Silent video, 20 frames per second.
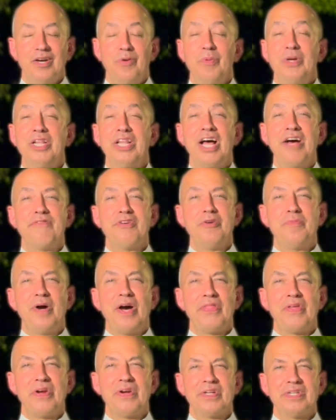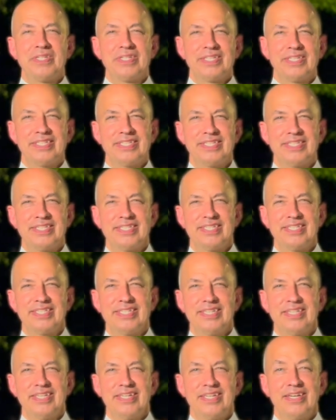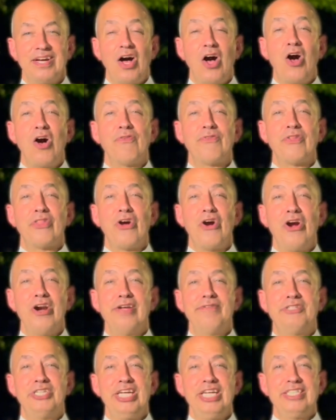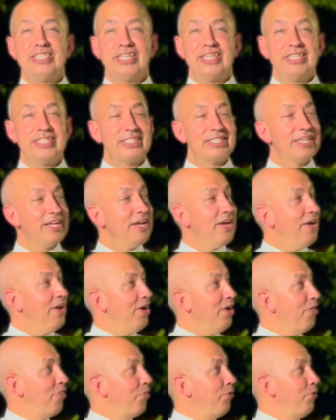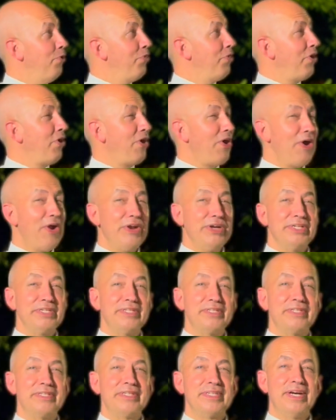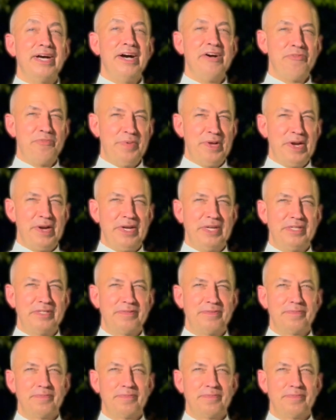We love you, Mother, all for the heart of Jesus, through the heart of Mary.